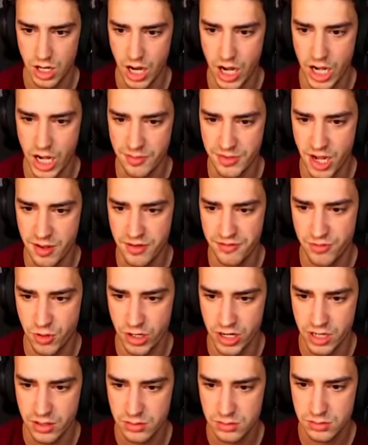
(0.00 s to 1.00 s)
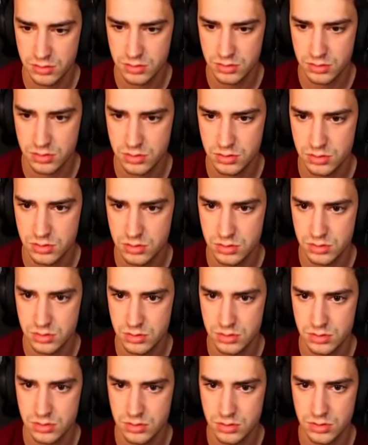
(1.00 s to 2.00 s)
All right, I'm coming for you.
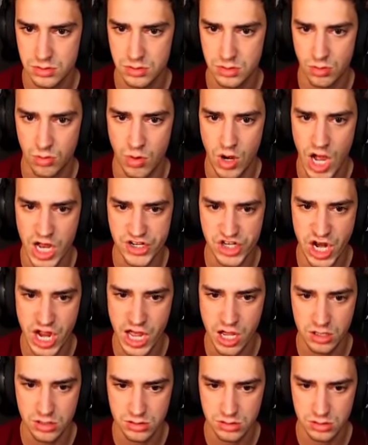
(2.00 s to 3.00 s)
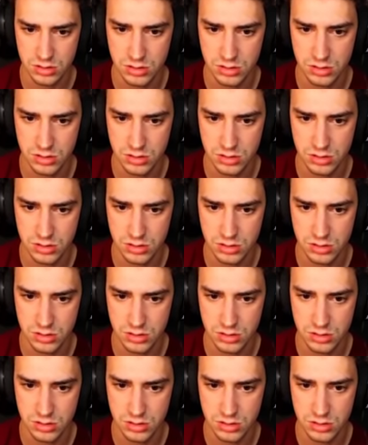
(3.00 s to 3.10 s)
Watch out.